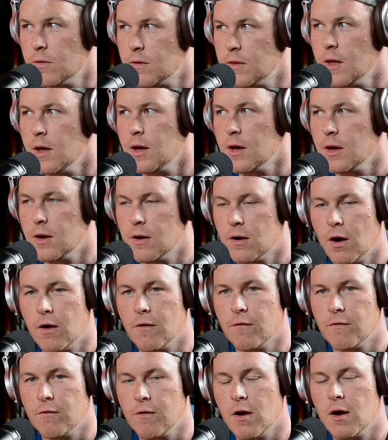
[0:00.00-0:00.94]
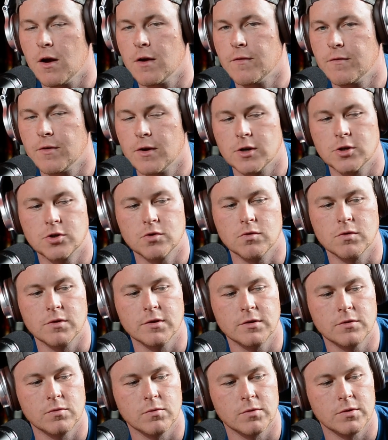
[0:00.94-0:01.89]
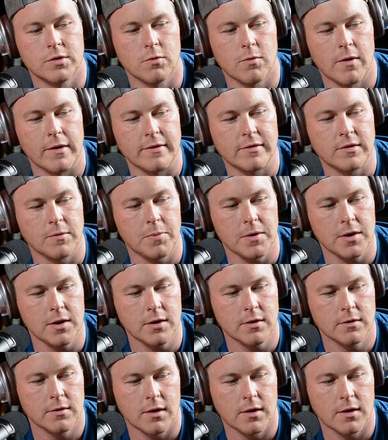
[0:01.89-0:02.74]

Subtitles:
they are very, very choice with the recipe.